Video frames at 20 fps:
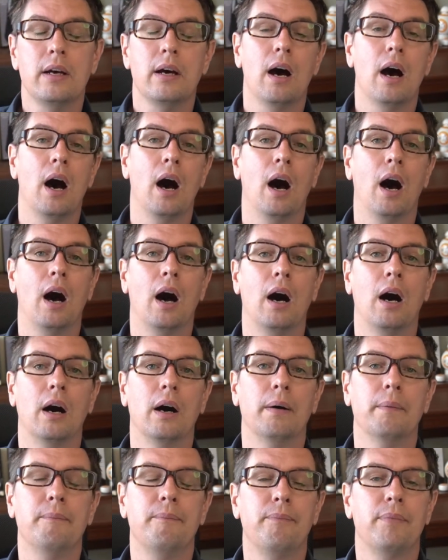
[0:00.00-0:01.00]

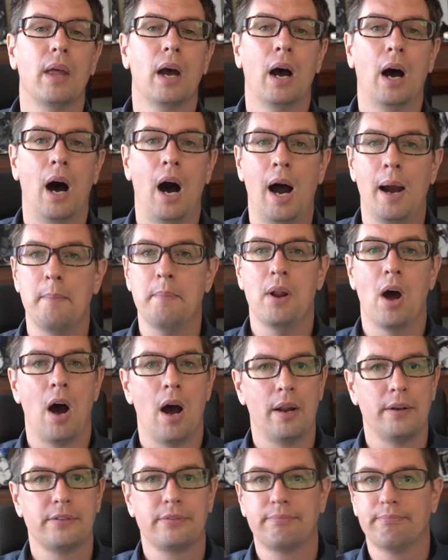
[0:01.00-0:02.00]
I'm
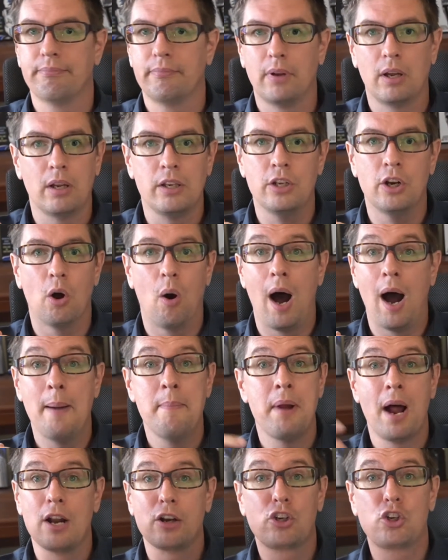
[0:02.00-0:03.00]
not
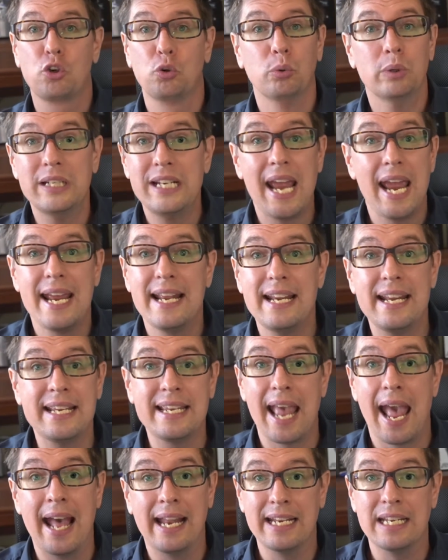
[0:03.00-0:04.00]
creating
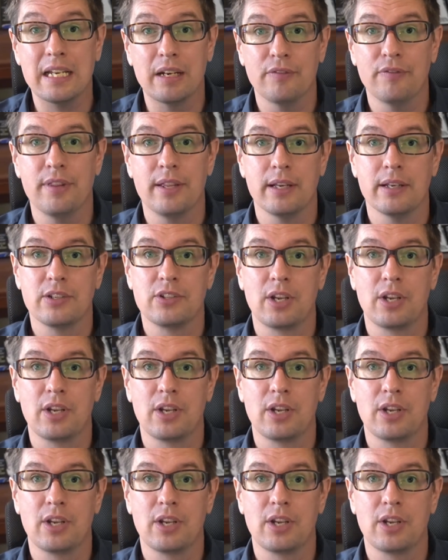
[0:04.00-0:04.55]
any of this.